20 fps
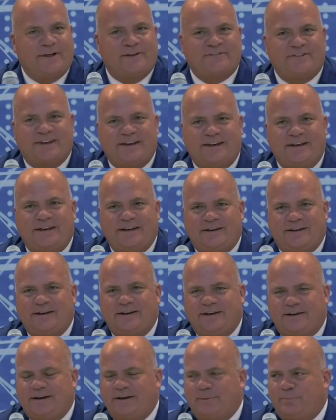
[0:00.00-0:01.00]
That's a
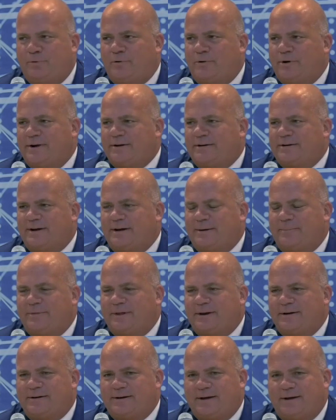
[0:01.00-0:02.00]
key point
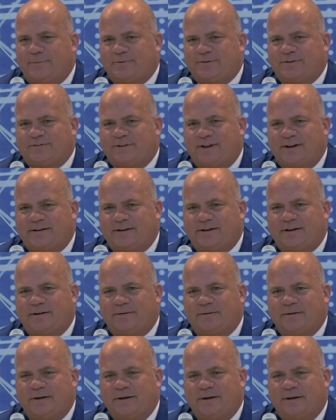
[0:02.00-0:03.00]
that I would just like
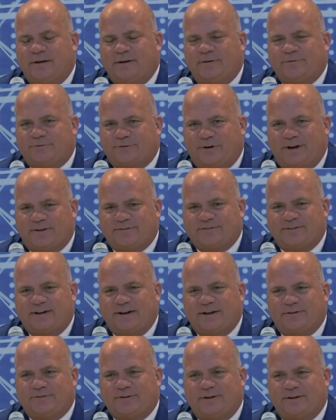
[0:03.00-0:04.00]
to stress,
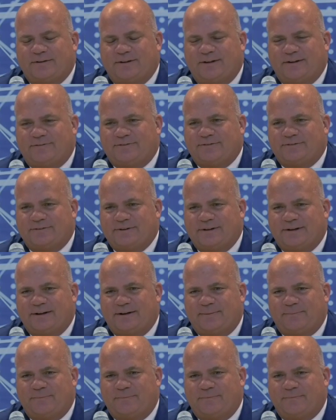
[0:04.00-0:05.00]
that it's
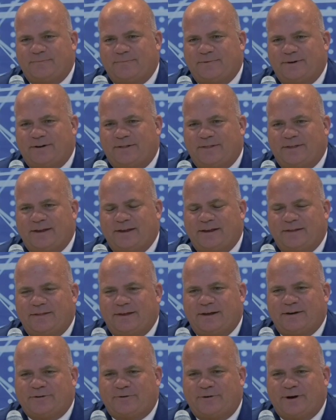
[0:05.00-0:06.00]

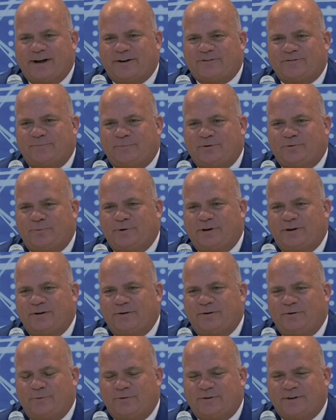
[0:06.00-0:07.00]
the interaction
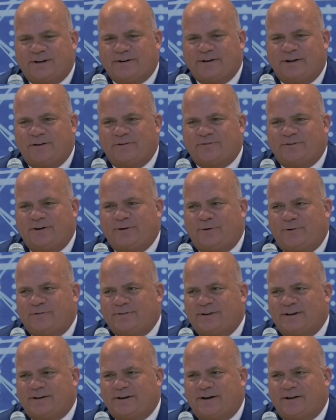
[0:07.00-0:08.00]
between new technology and old
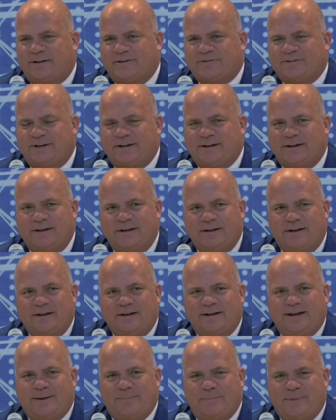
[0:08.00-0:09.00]
technology
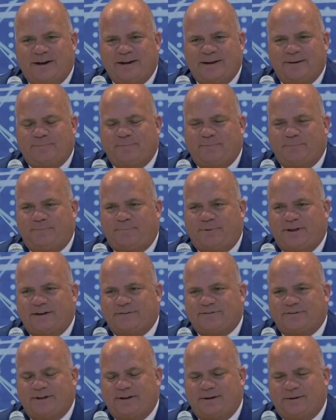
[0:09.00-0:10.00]
in many
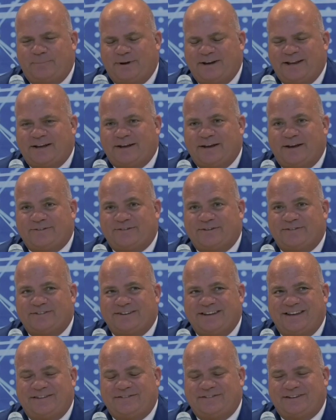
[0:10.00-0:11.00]

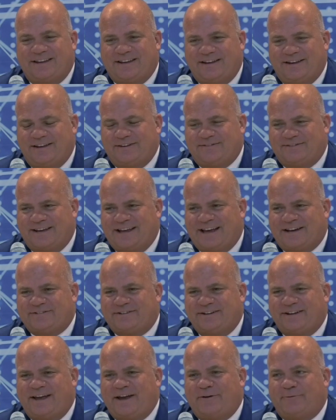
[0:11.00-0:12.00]
cases is
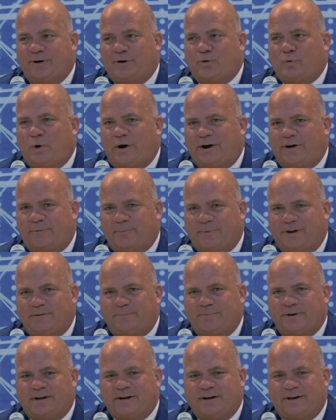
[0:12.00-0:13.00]
actually a
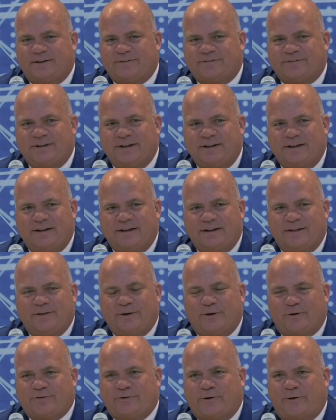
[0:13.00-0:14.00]
requirement, because
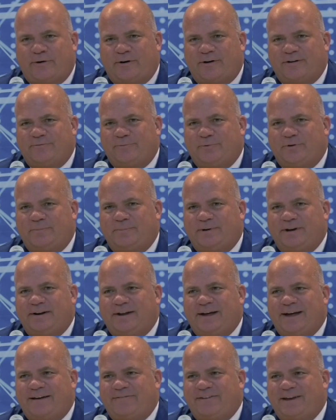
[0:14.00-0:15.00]
the alternative would be
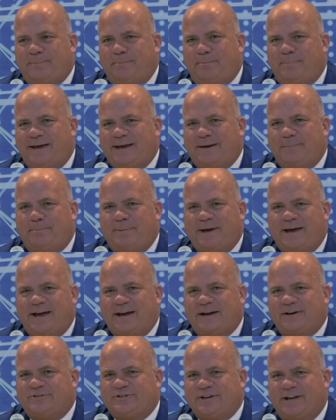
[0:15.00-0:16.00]
to have a big
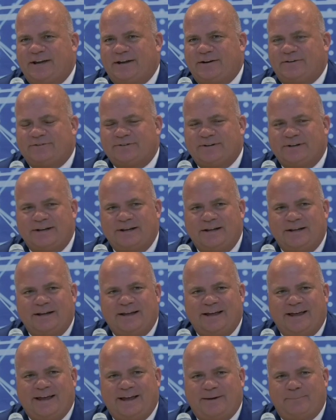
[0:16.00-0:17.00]
bang change,
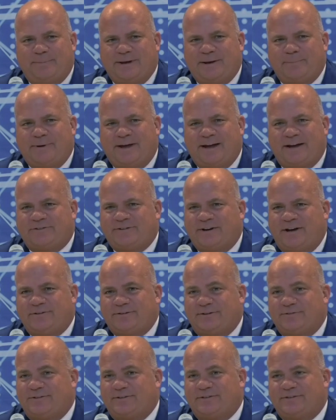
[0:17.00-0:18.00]
and big bang
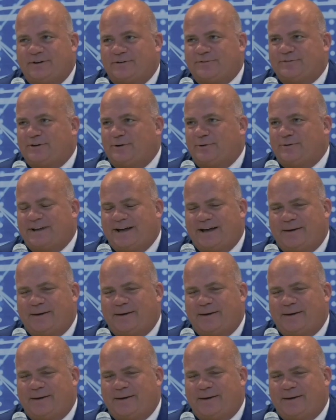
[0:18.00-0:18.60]
changes just don't